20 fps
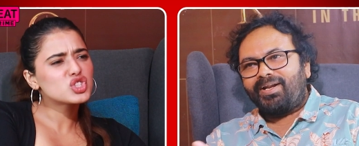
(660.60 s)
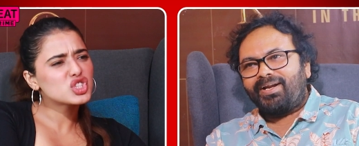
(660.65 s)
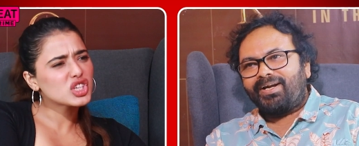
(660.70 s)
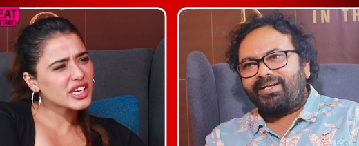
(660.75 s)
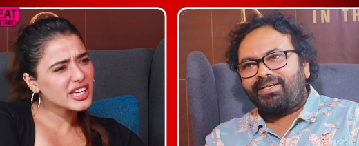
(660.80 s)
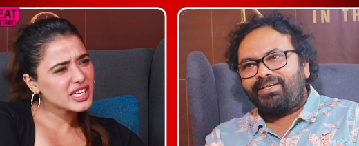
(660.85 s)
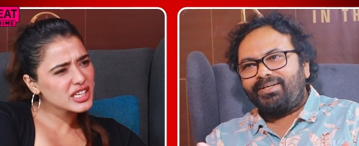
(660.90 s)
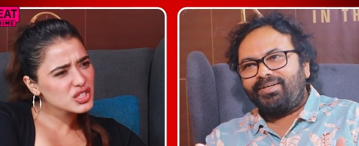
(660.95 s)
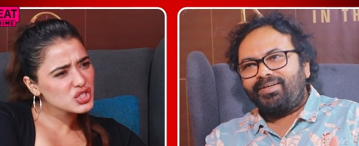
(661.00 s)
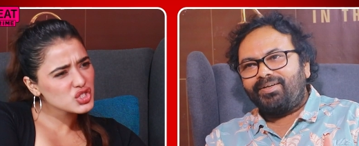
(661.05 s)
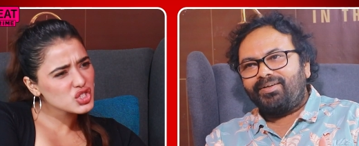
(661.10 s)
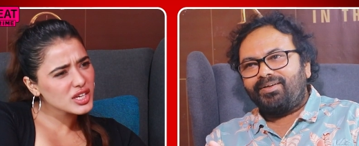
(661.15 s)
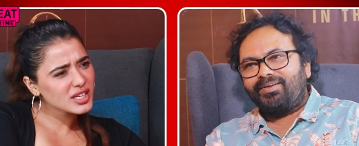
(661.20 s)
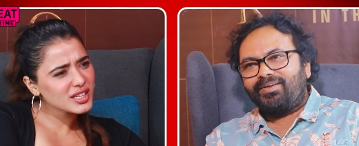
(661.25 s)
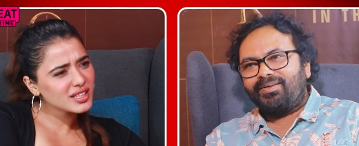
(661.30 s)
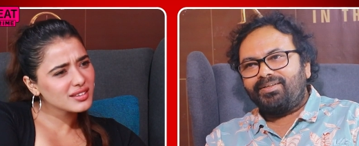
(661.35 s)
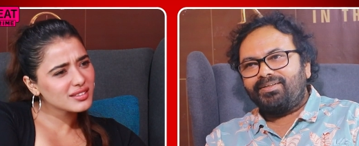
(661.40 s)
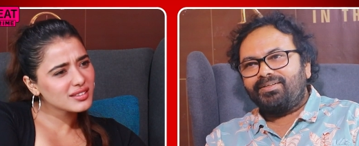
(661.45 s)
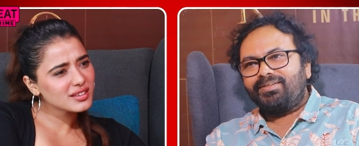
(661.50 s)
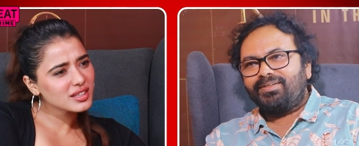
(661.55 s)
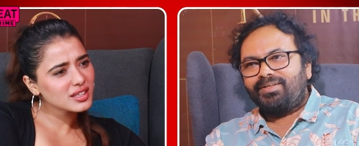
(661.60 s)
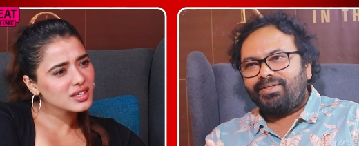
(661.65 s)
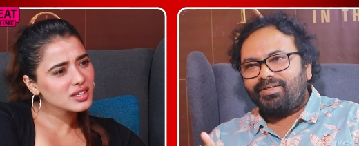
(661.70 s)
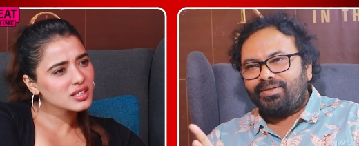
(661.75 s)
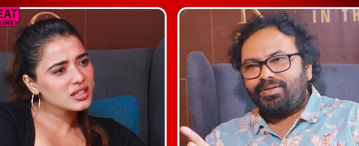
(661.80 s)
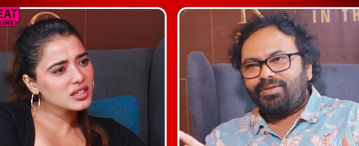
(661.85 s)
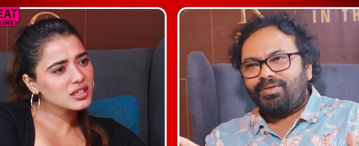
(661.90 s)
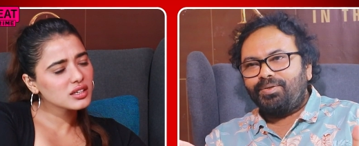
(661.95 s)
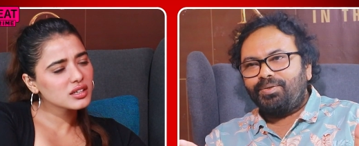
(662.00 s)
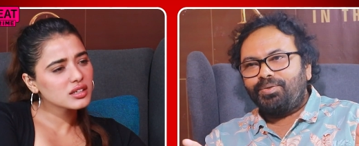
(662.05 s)
Speaker 1: to change
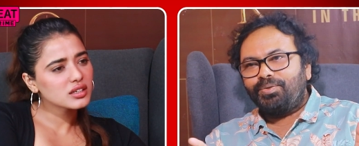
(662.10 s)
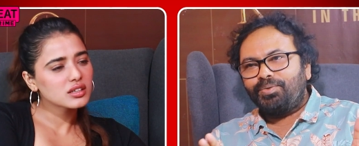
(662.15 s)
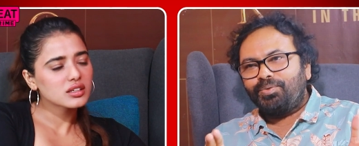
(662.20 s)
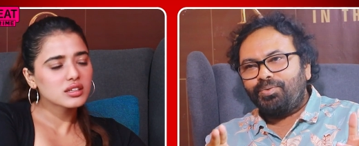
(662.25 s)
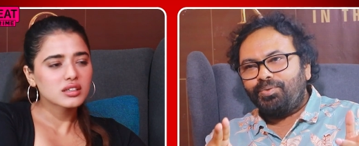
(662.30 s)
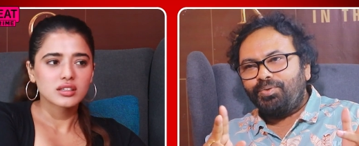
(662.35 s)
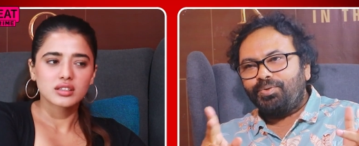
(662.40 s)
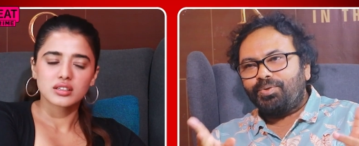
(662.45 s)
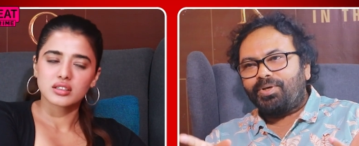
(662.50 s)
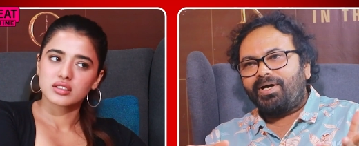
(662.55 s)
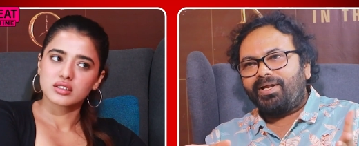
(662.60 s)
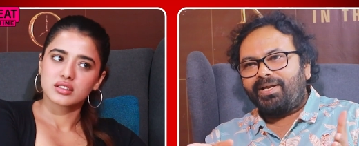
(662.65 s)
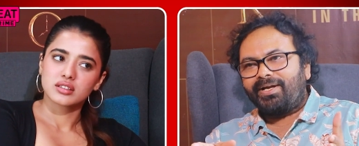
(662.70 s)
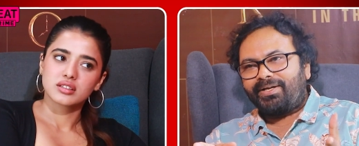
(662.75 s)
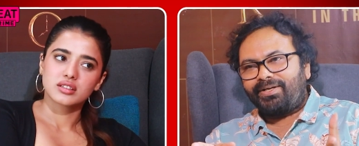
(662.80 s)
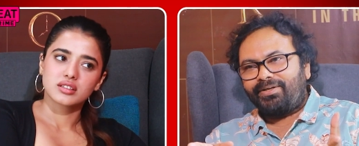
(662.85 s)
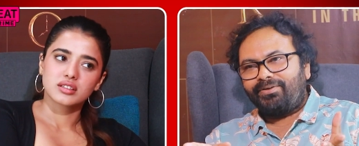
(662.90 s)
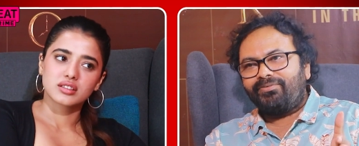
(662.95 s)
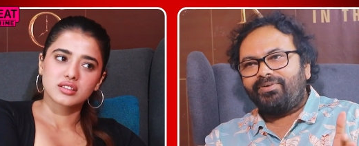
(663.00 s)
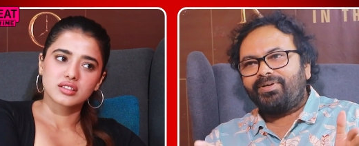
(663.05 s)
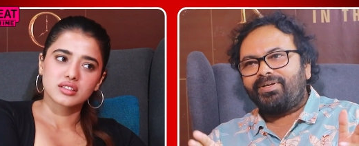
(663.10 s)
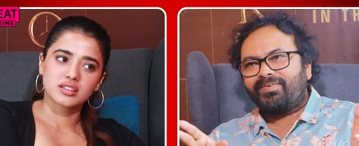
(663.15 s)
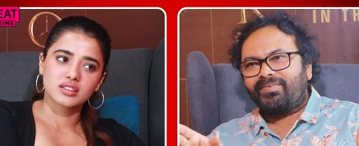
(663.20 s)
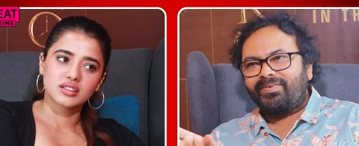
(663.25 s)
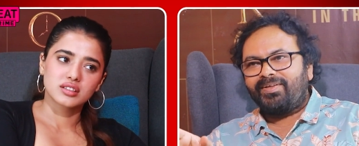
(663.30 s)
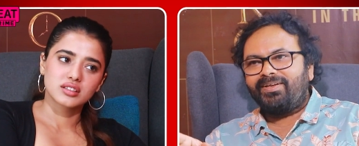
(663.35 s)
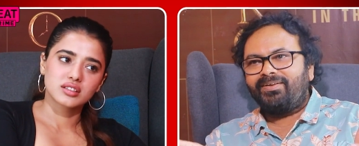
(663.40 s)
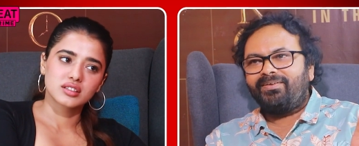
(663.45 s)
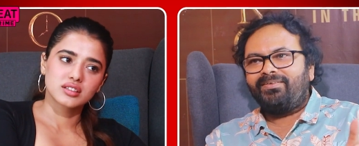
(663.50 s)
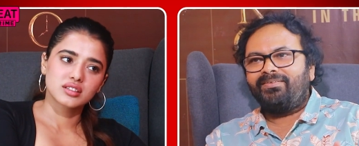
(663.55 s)
anything? You correct
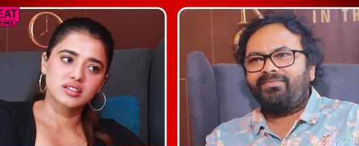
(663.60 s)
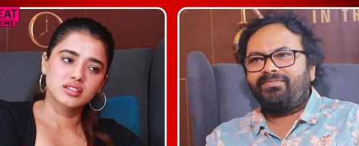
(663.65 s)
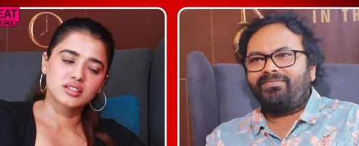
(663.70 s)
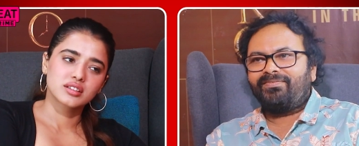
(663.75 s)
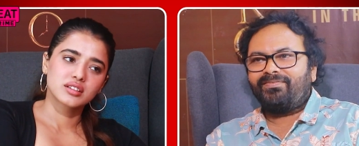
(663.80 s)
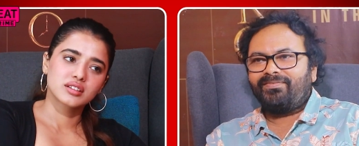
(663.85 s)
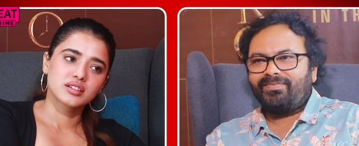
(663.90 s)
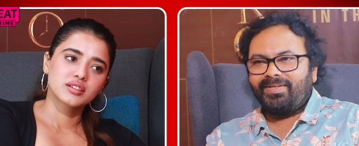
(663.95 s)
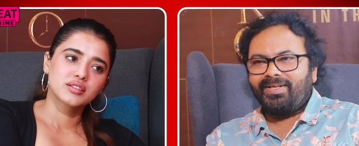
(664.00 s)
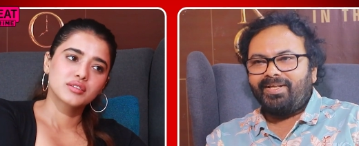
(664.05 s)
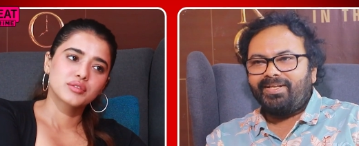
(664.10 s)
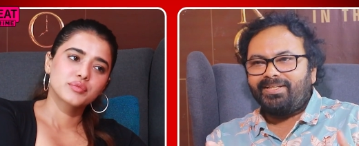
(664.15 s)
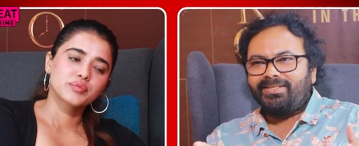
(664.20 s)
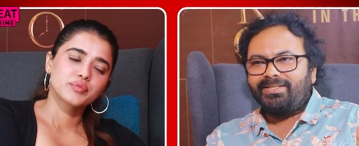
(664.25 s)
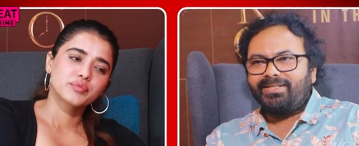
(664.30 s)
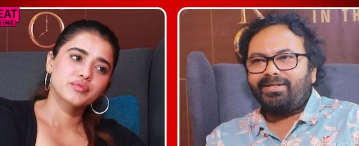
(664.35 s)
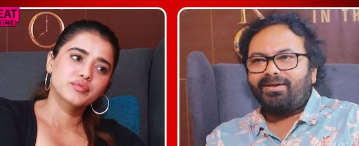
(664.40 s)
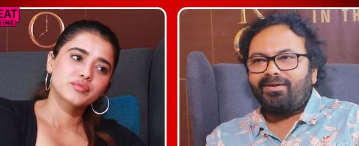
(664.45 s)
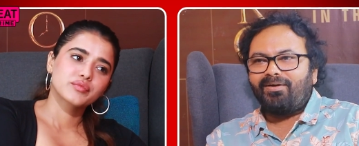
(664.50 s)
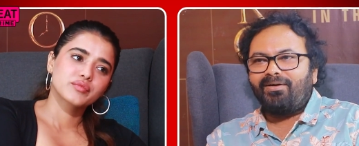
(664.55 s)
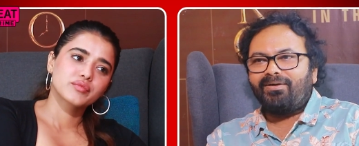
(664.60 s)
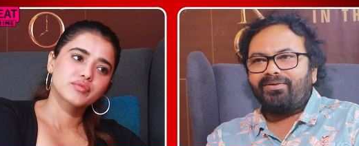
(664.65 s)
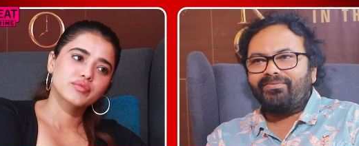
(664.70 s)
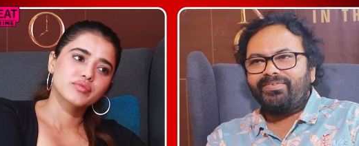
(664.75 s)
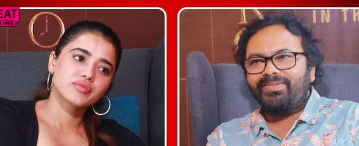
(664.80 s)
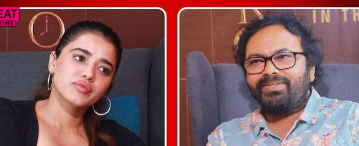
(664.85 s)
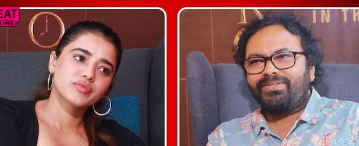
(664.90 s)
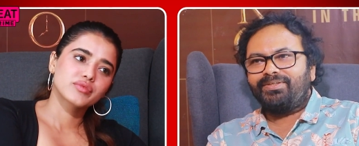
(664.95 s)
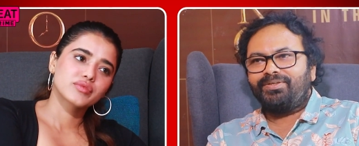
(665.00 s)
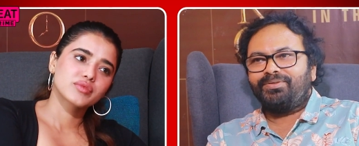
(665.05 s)
yourself, anything wrong
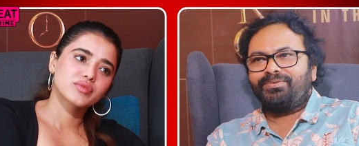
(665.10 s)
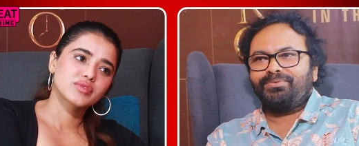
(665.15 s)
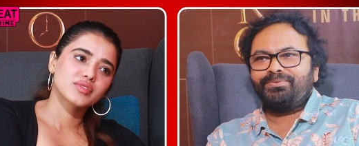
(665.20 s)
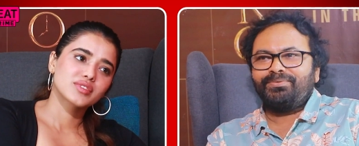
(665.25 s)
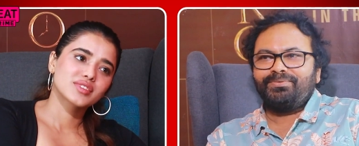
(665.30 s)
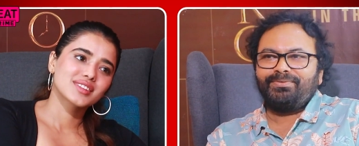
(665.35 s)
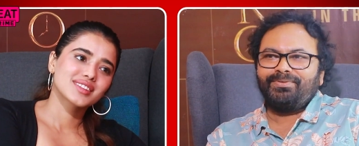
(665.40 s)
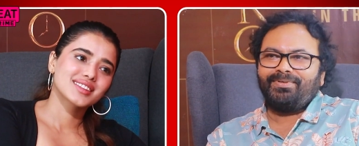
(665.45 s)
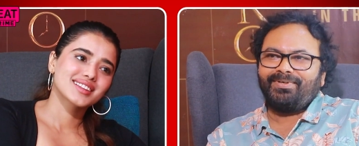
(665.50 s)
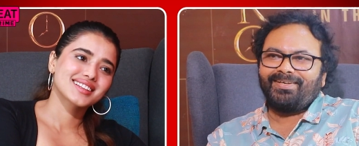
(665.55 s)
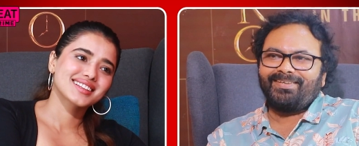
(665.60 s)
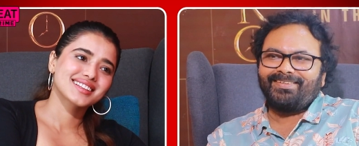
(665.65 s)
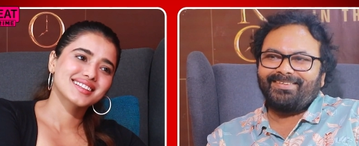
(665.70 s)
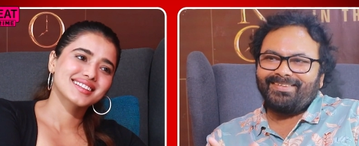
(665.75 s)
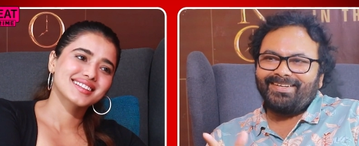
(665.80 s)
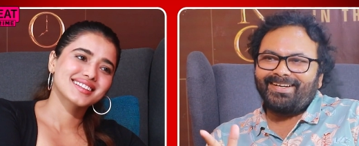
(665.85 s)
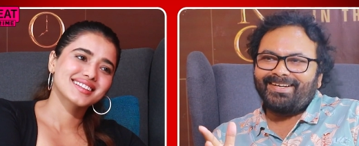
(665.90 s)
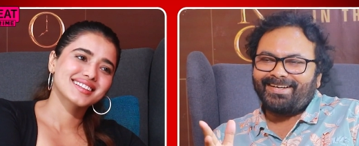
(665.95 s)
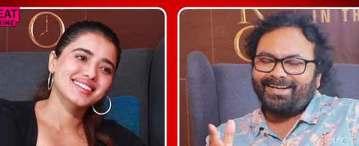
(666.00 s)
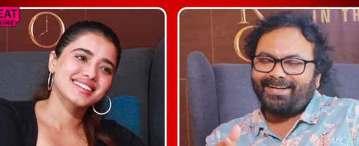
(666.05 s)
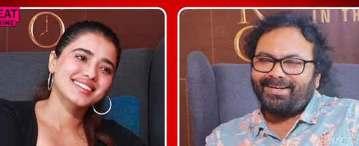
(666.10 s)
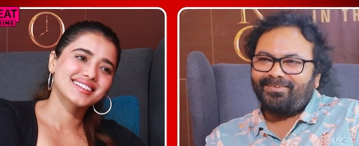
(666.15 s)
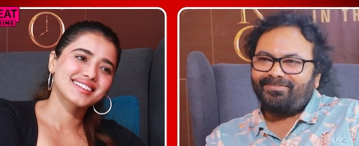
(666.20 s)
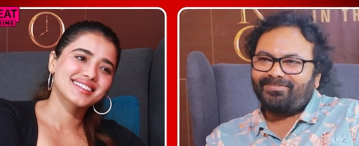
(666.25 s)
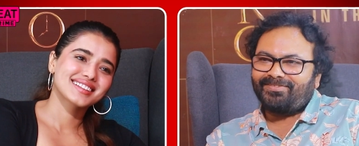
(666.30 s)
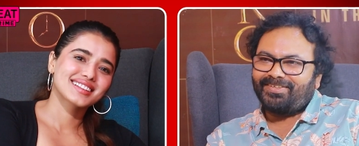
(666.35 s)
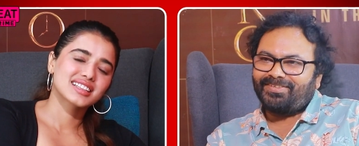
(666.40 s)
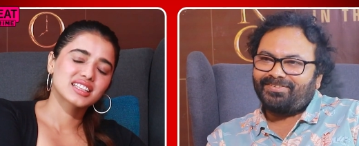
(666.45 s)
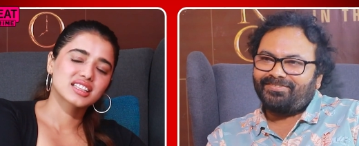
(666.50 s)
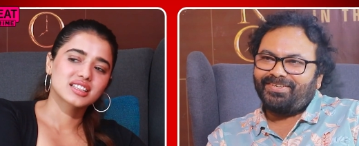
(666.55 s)
with you or that kind
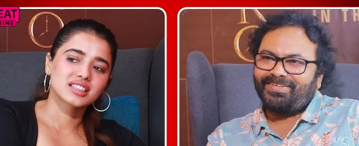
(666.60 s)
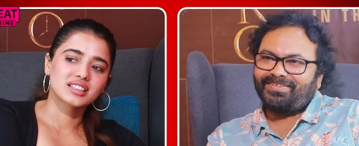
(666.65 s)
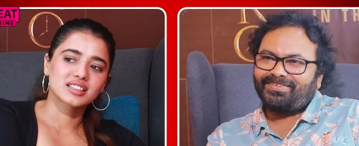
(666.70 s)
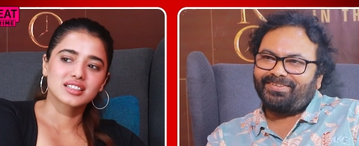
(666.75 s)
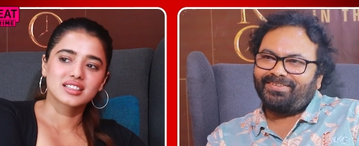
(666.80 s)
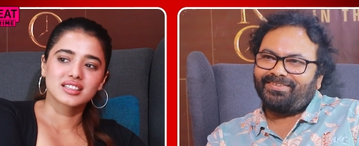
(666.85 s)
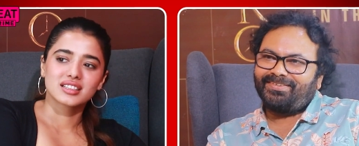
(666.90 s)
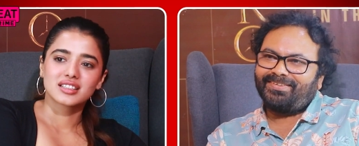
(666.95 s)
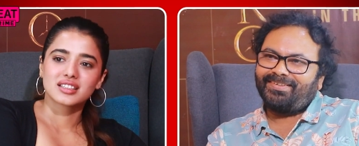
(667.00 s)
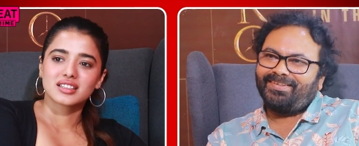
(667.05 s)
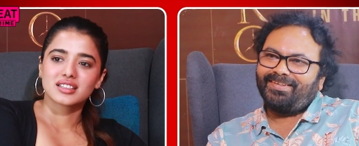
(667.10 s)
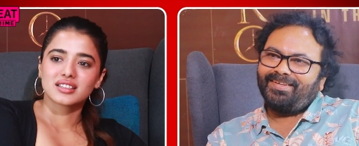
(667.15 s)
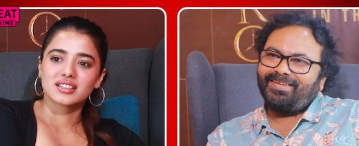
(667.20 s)
of situations.